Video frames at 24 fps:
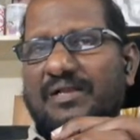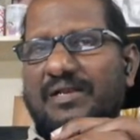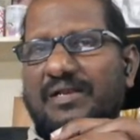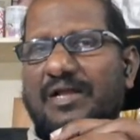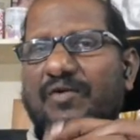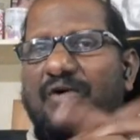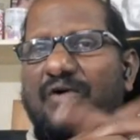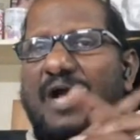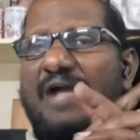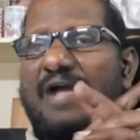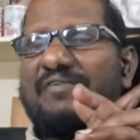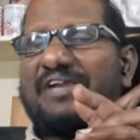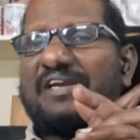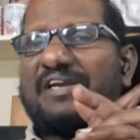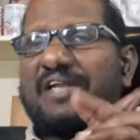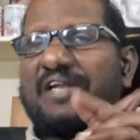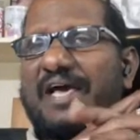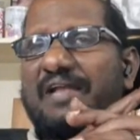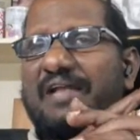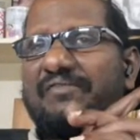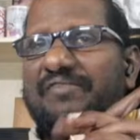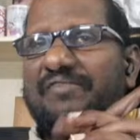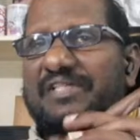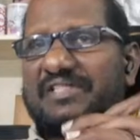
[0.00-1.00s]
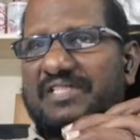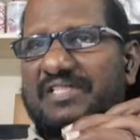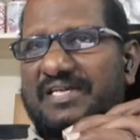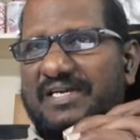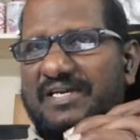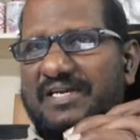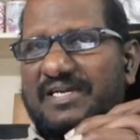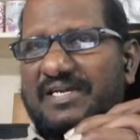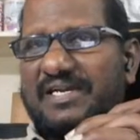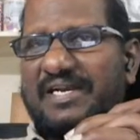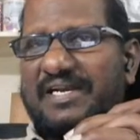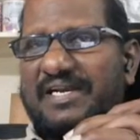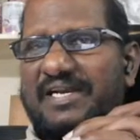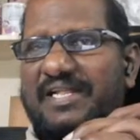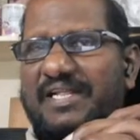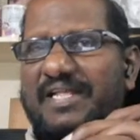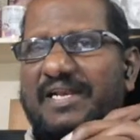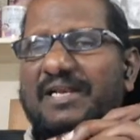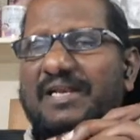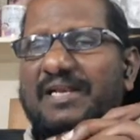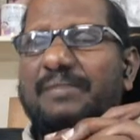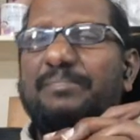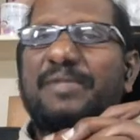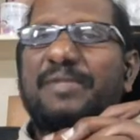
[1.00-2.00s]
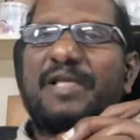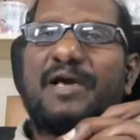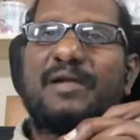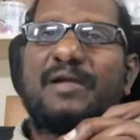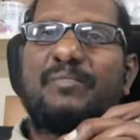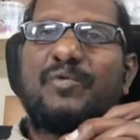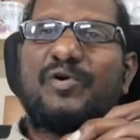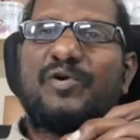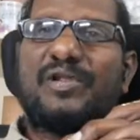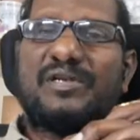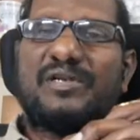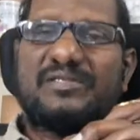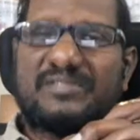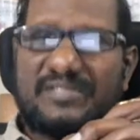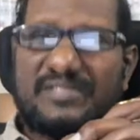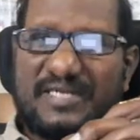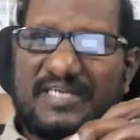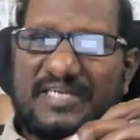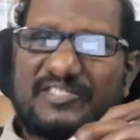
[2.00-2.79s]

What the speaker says: Now, having done with the Indian PR models,